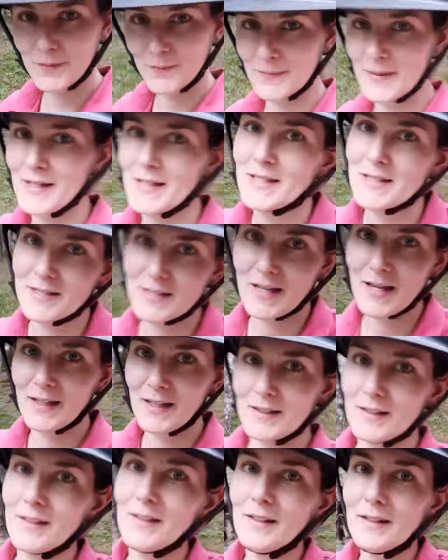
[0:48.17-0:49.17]
on my
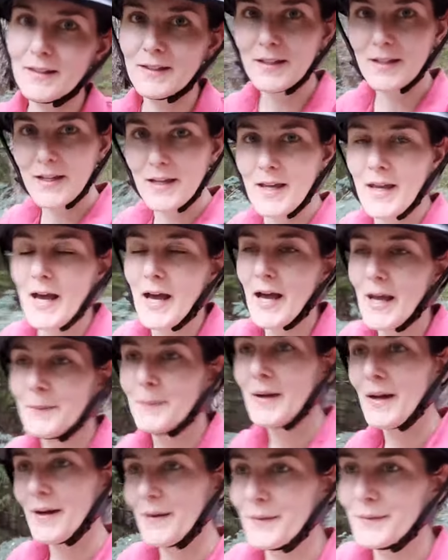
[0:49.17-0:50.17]
channel. I'm
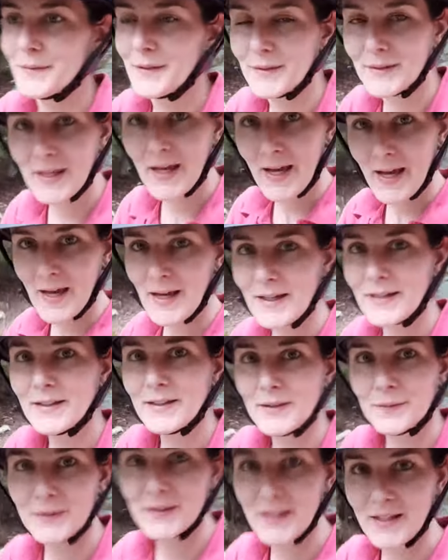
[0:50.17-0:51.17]
out on a
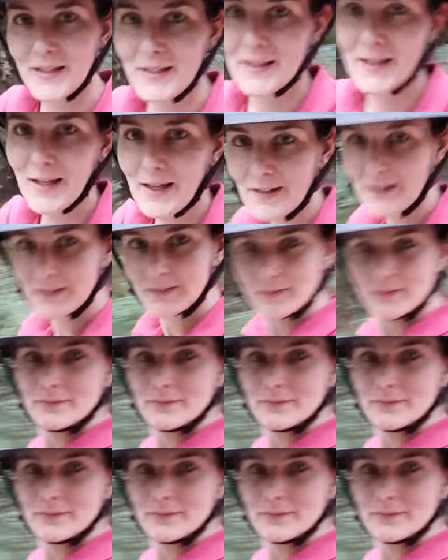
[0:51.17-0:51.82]
hack with Ina.